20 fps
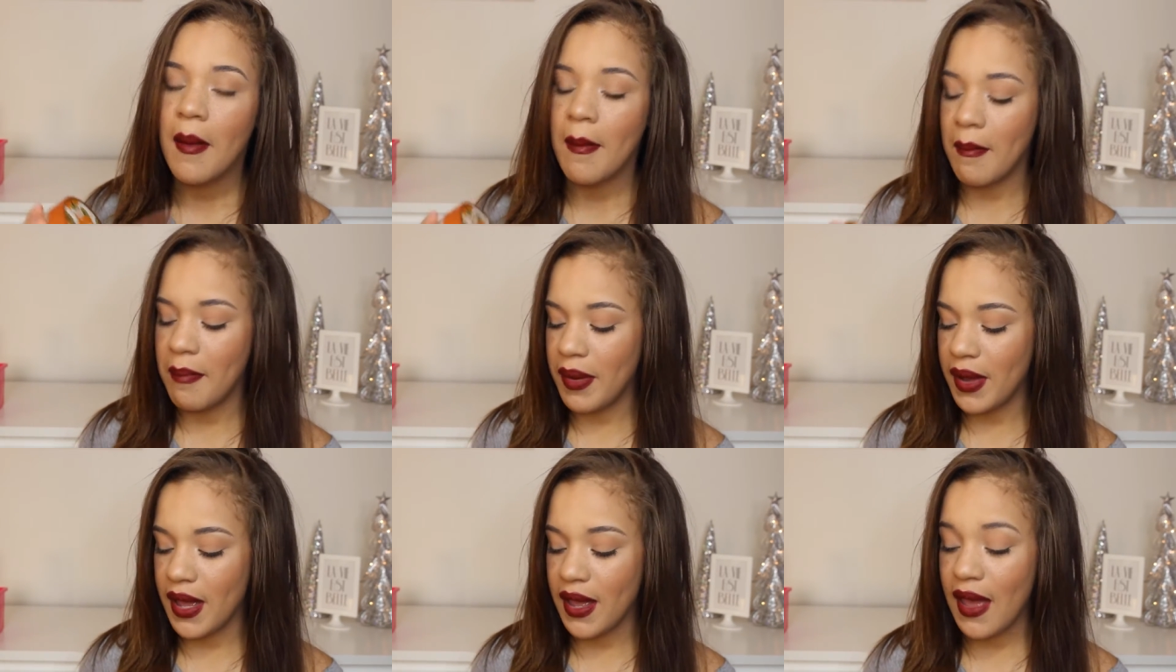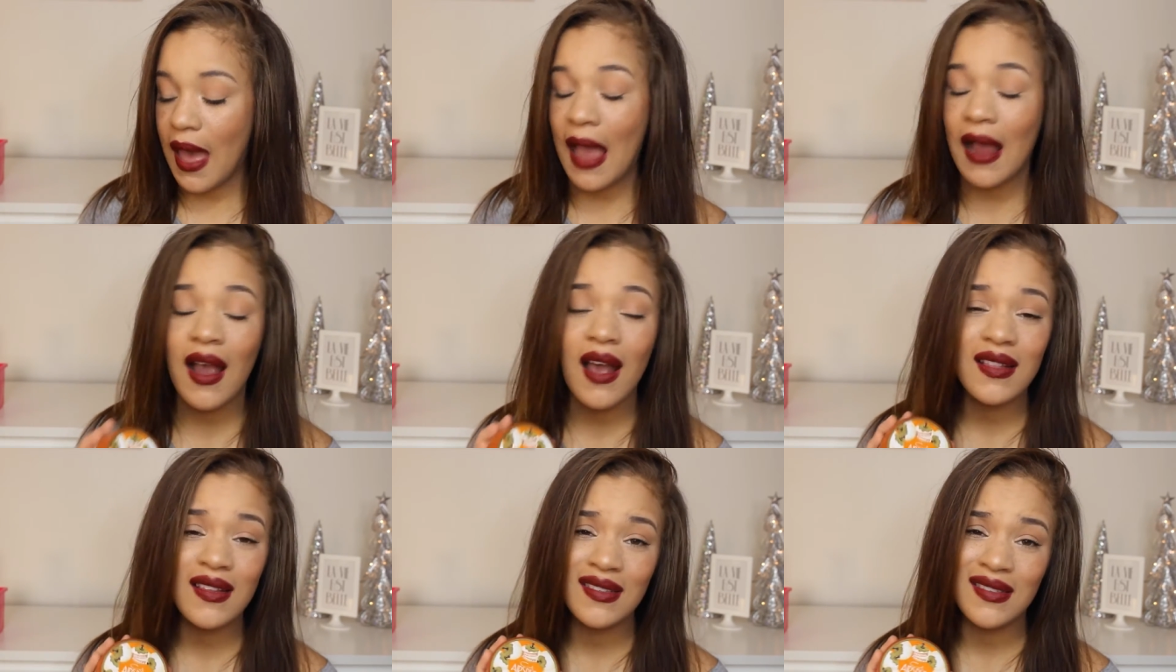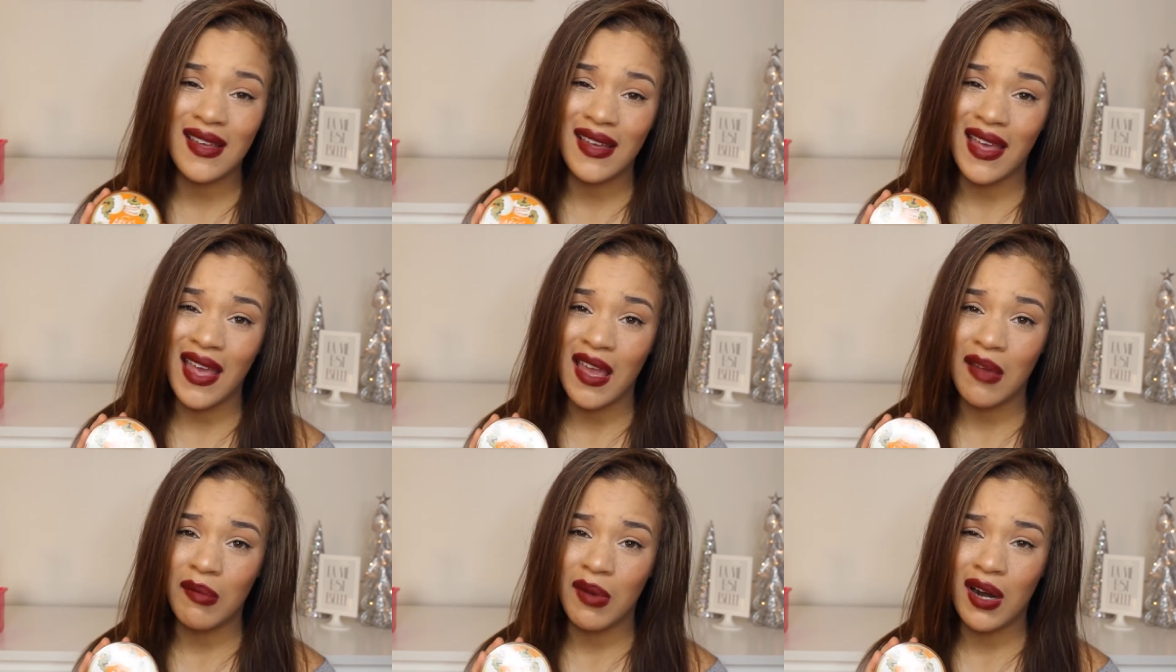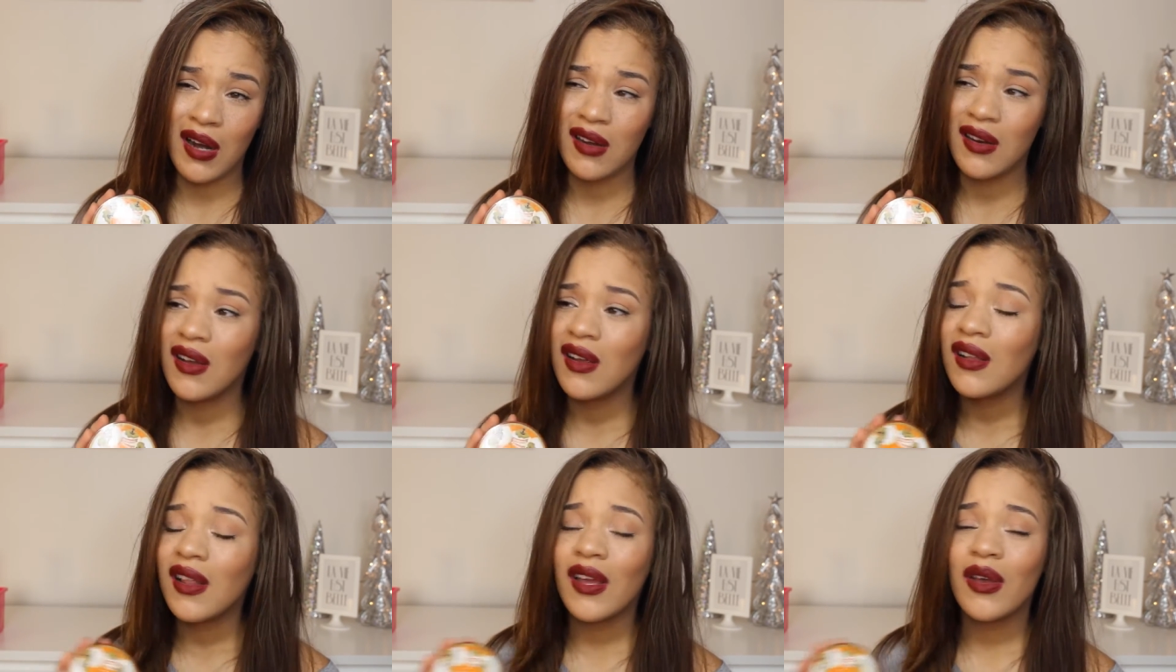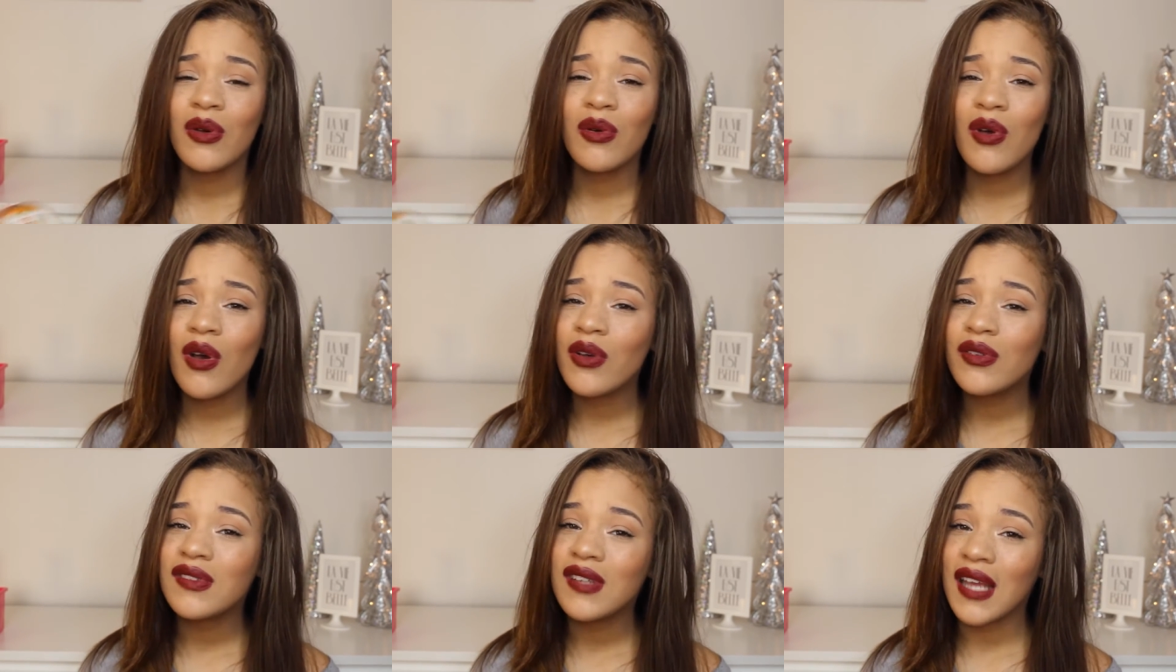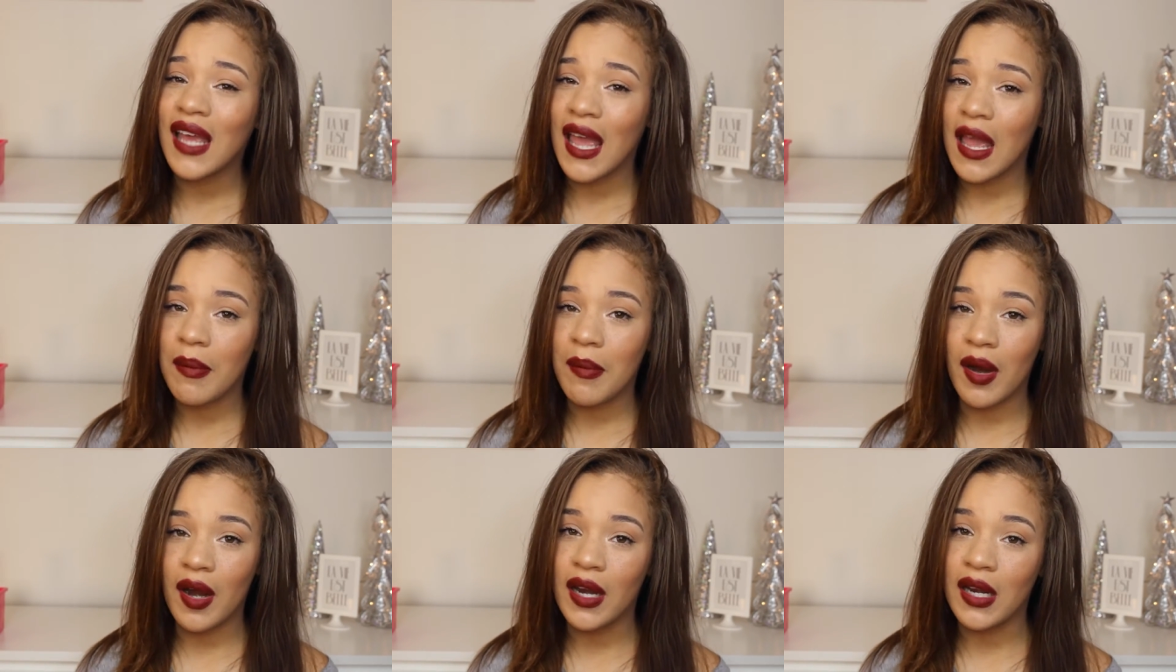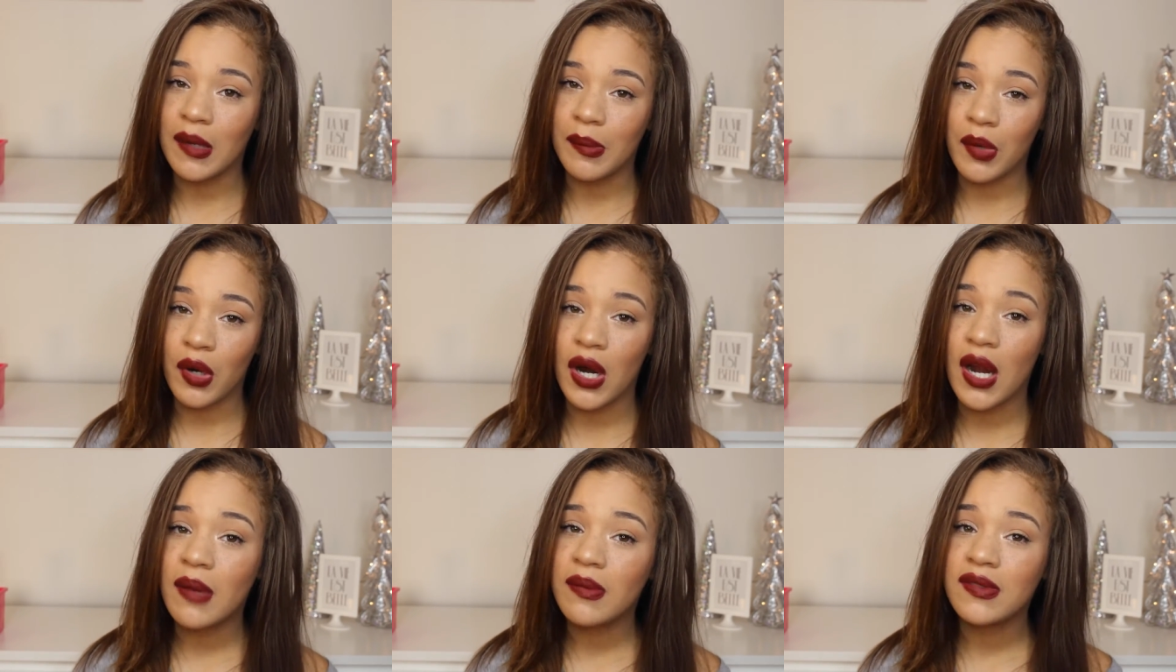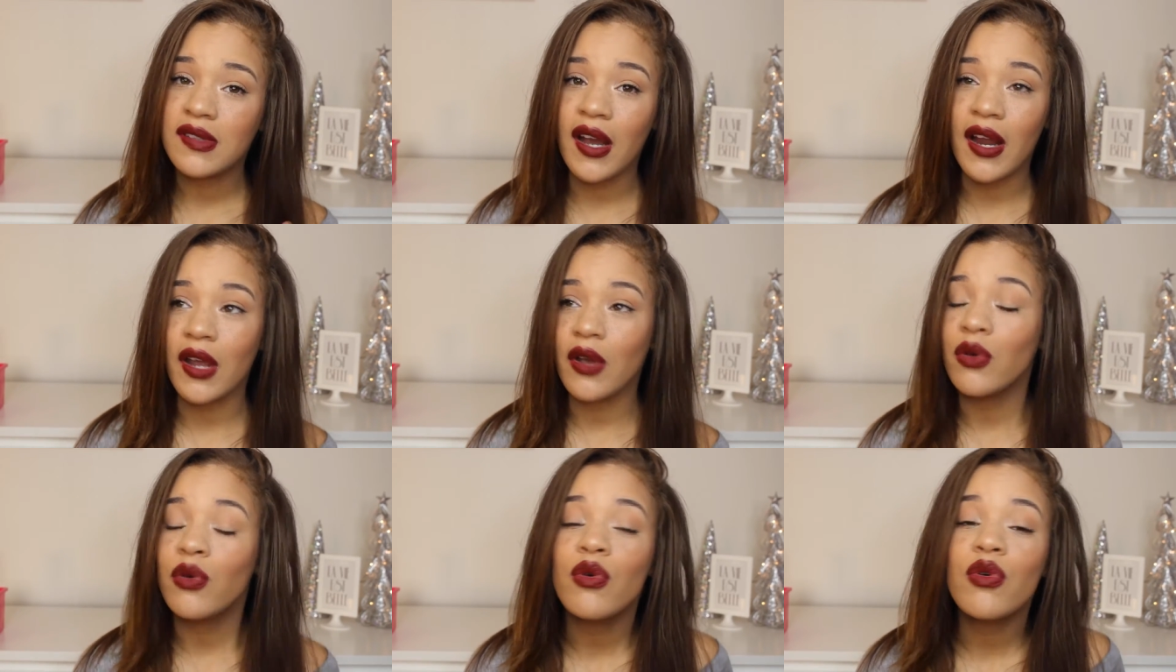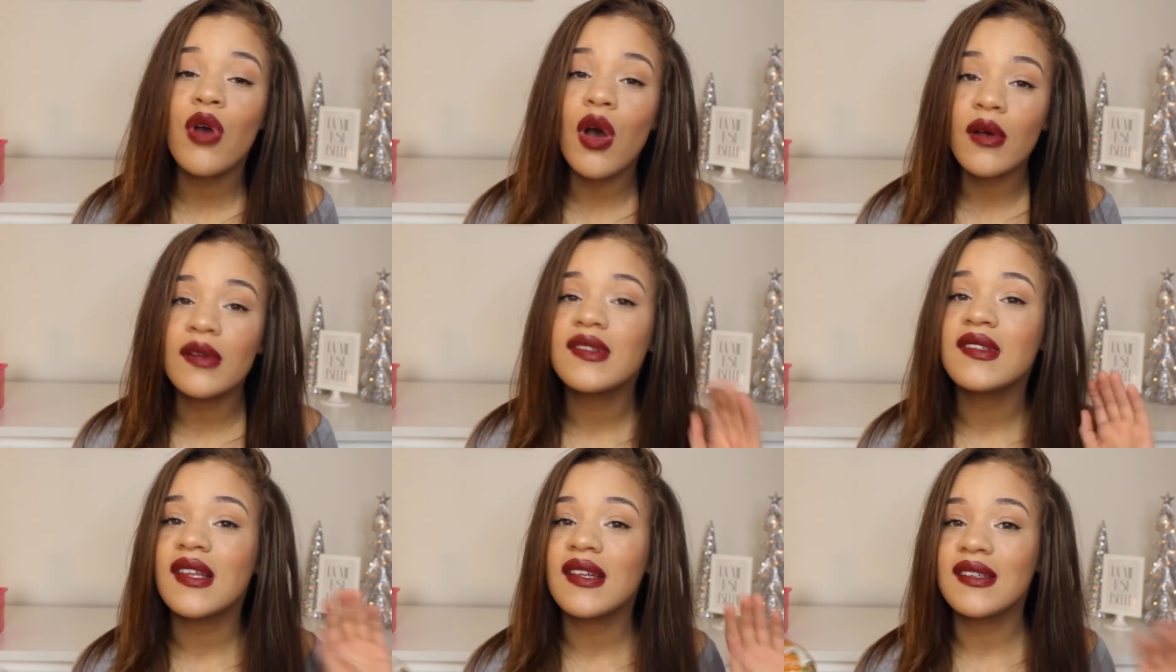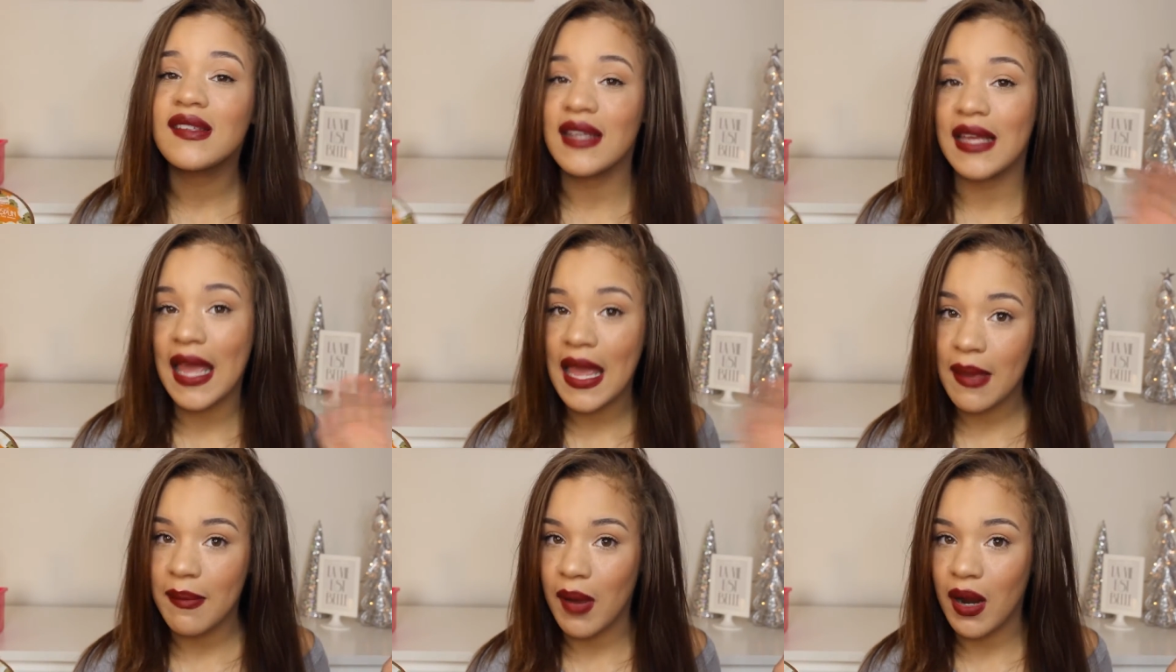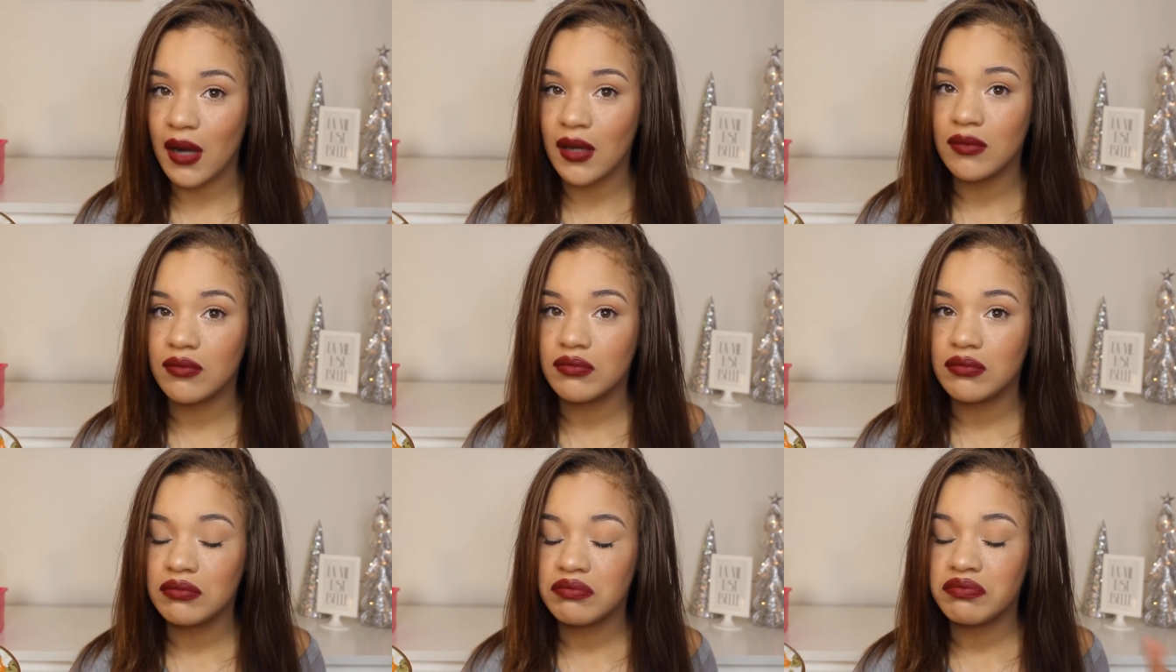but I got this at Kmart. Like who goes to Kmart anymore? I'm sorry, who goes to Kmart?